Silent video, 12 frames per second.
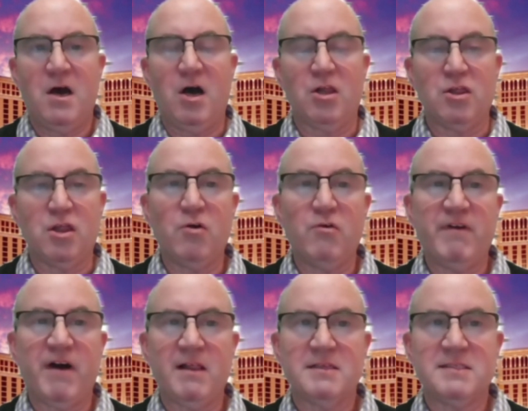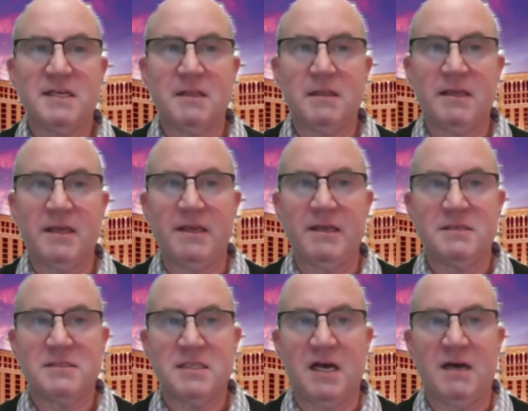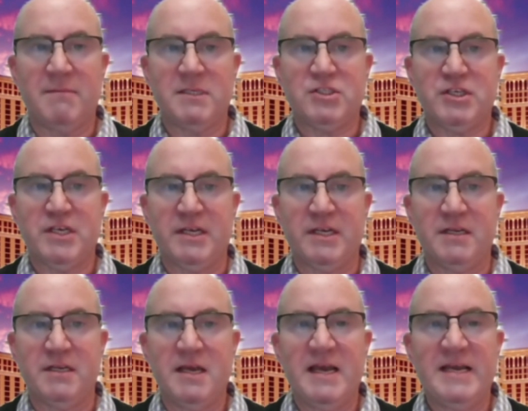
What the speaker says: A low volatility slot machine